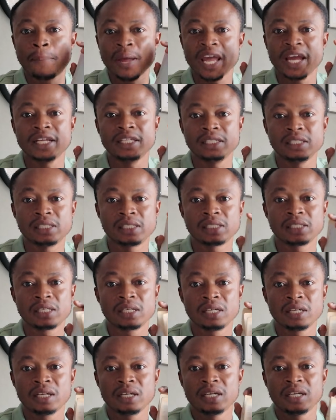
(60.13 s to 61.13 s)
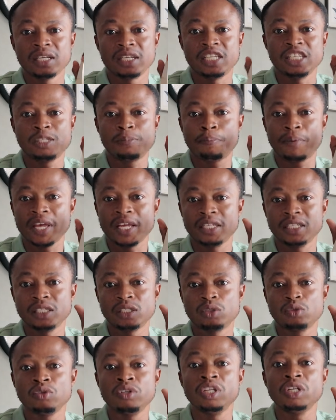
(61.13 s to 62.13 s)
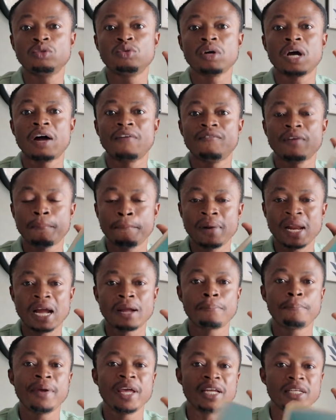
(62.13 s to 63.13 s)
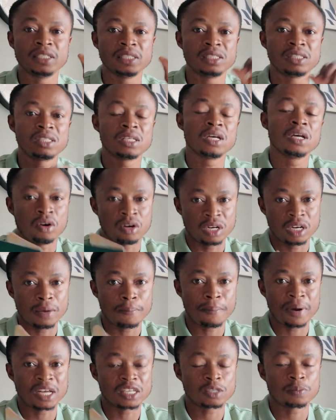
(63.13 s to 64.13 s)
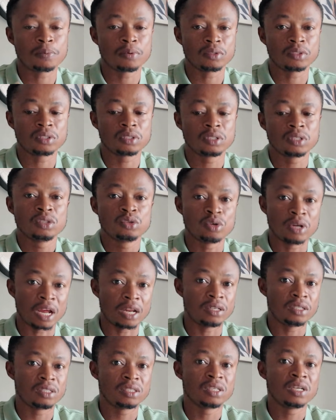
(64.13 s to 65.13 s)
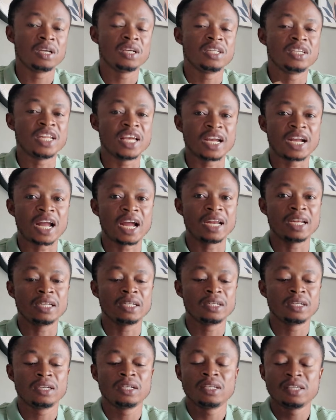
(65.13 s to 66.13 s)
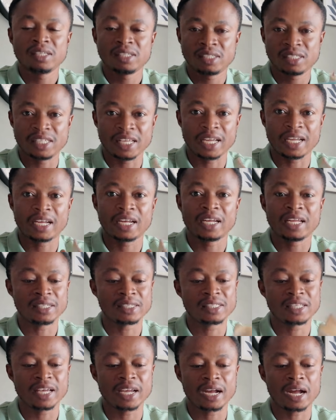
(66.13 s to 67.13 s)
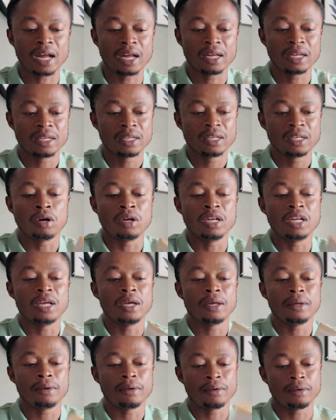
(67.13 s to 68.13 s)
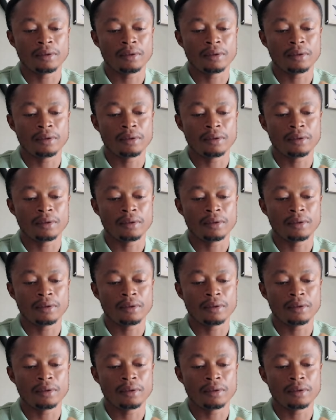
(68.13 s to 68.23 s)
pages. These pages, you need to have a blank pages on the passport so that they can stick the sticker on the